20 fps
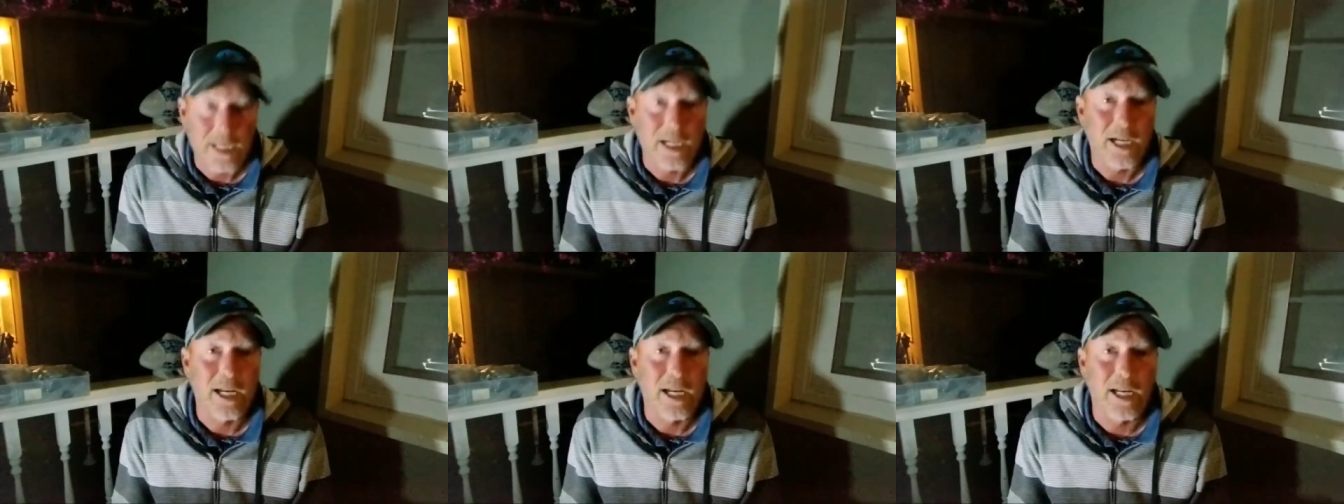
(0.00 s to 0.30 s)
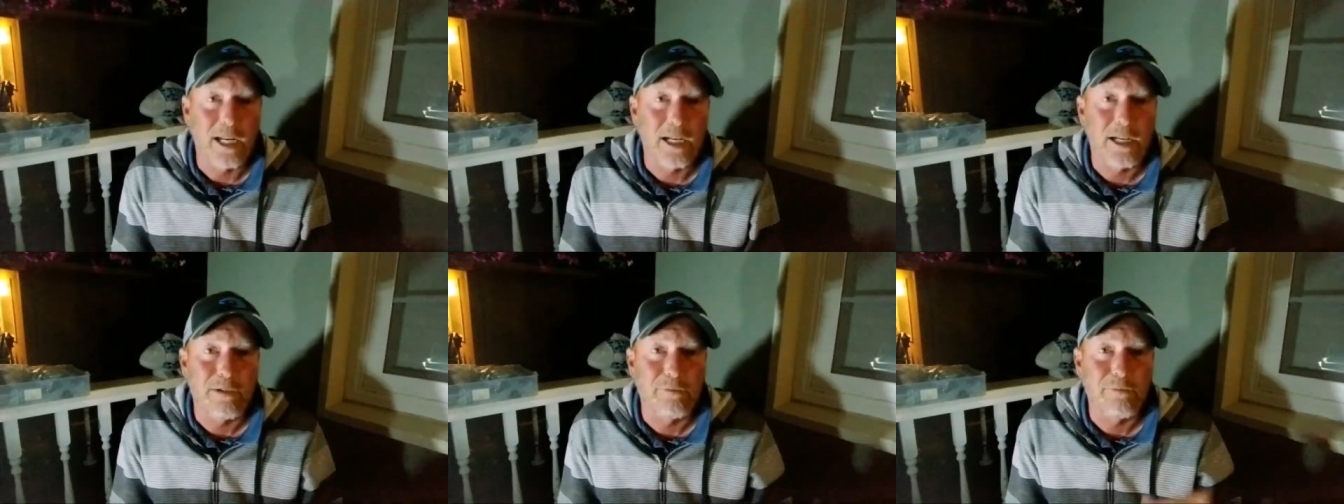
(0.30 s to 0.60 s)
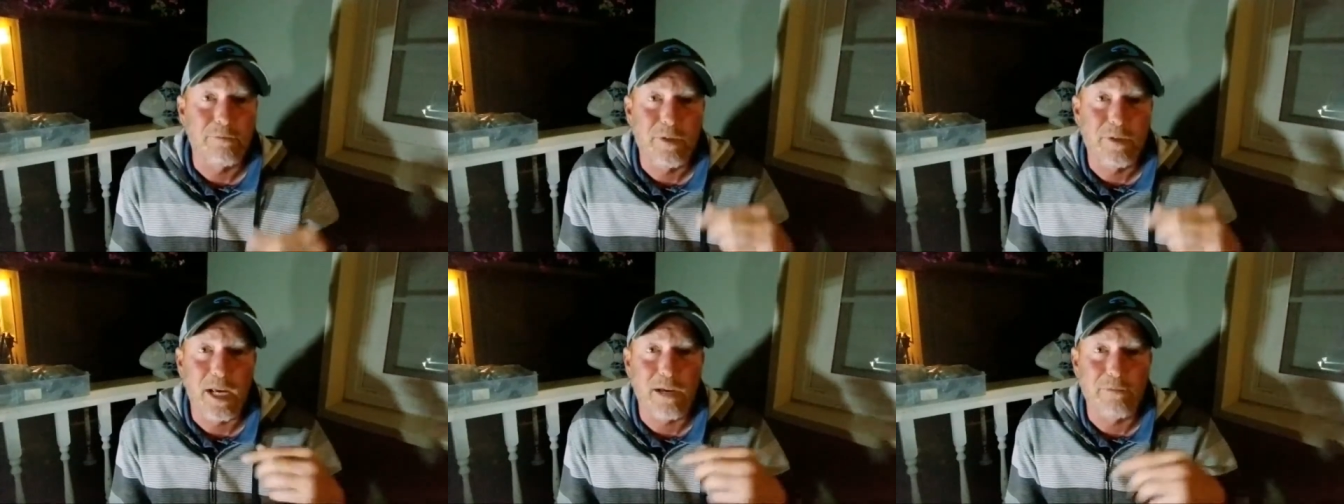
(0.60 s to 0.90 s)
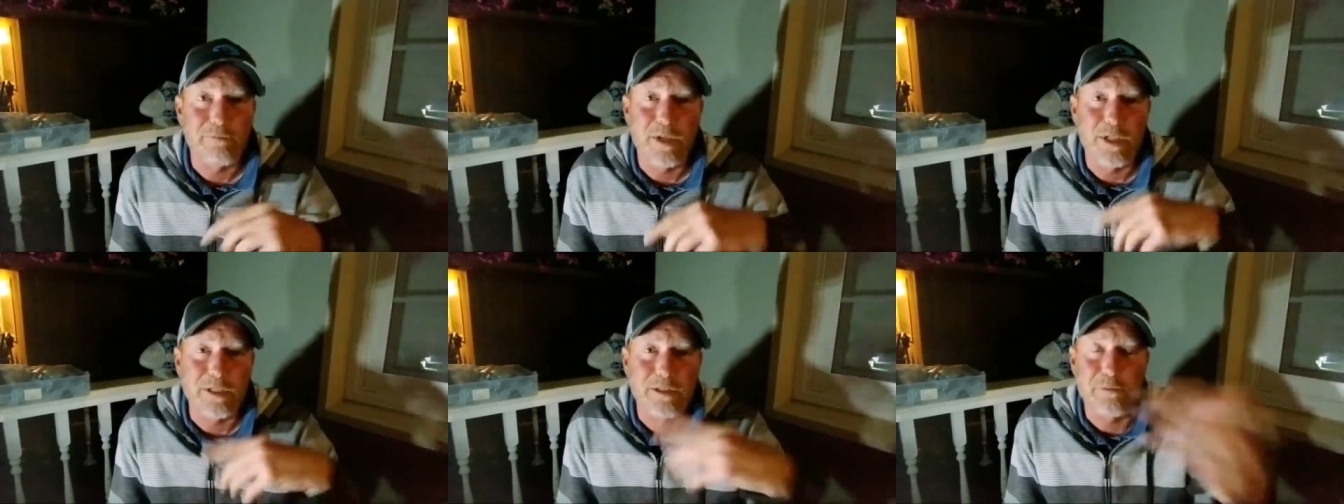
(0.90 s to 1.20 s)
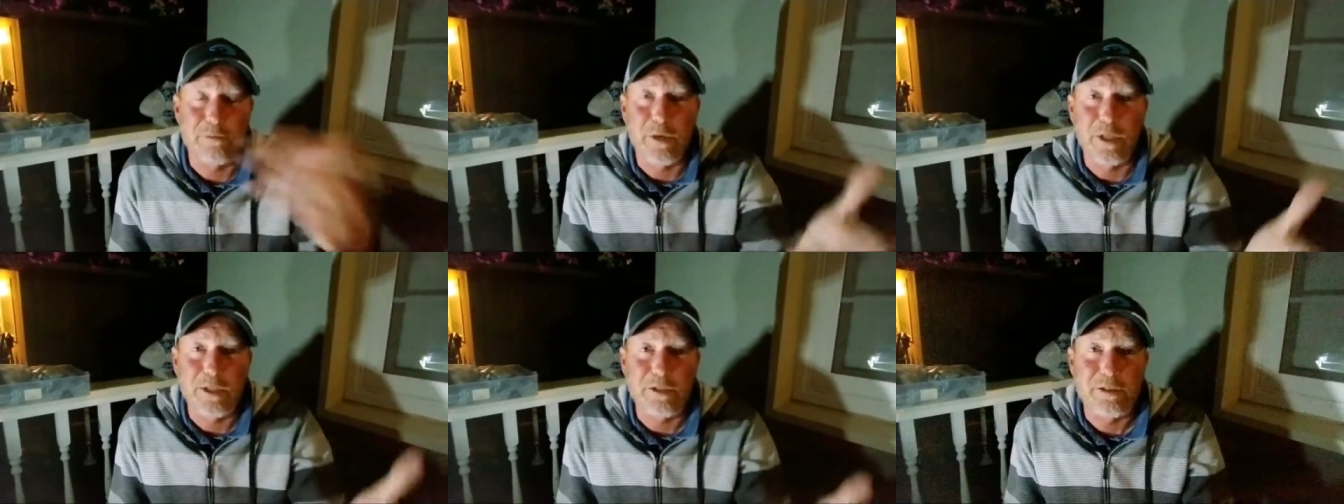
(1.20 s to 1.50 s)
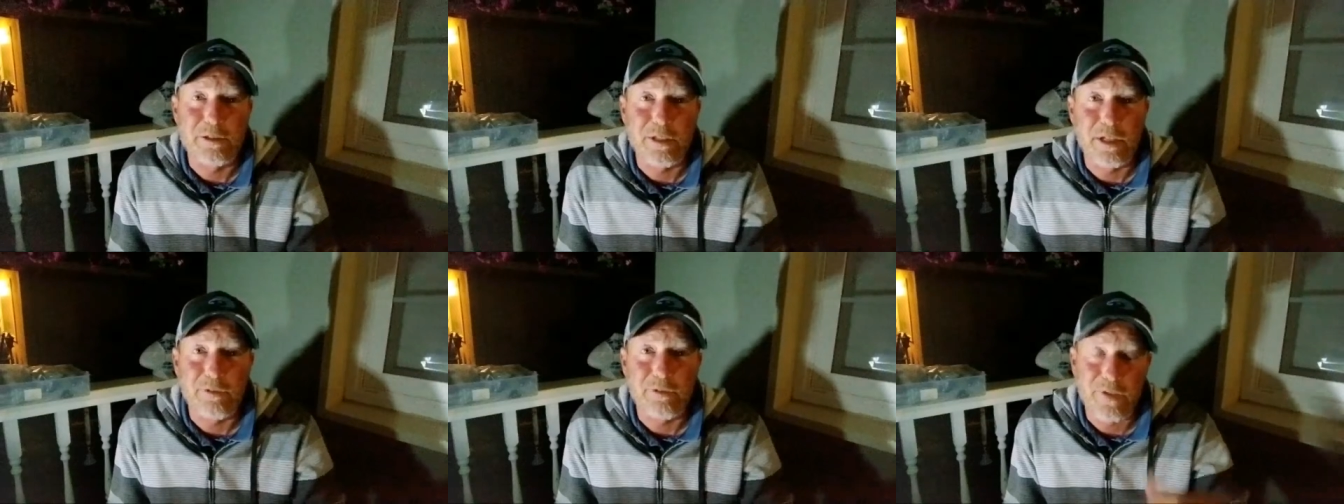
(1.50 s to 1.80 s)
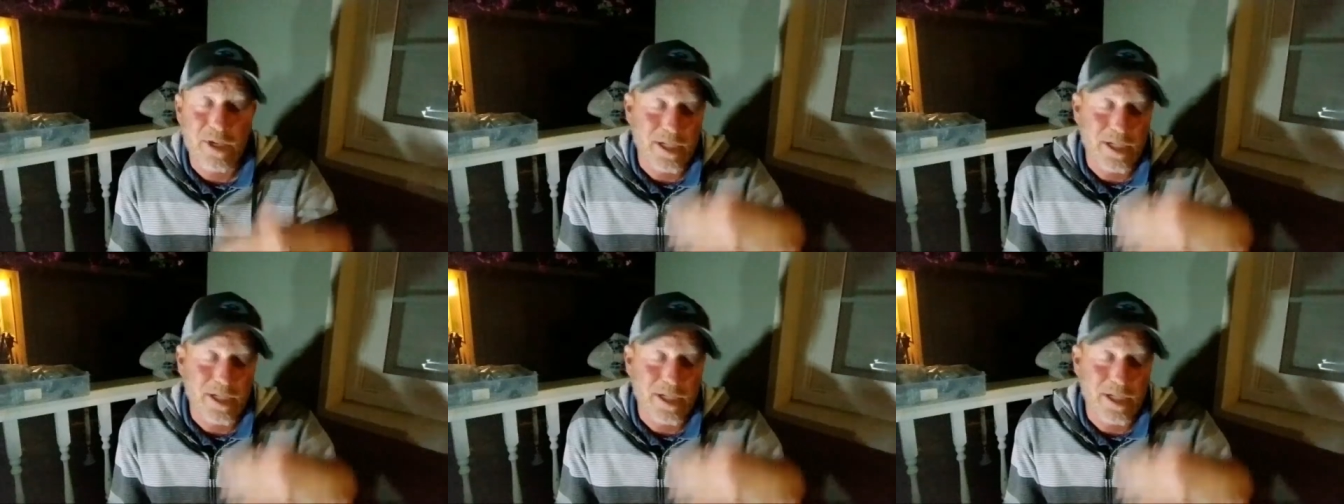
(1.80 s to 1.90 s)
and I've done some other stuff.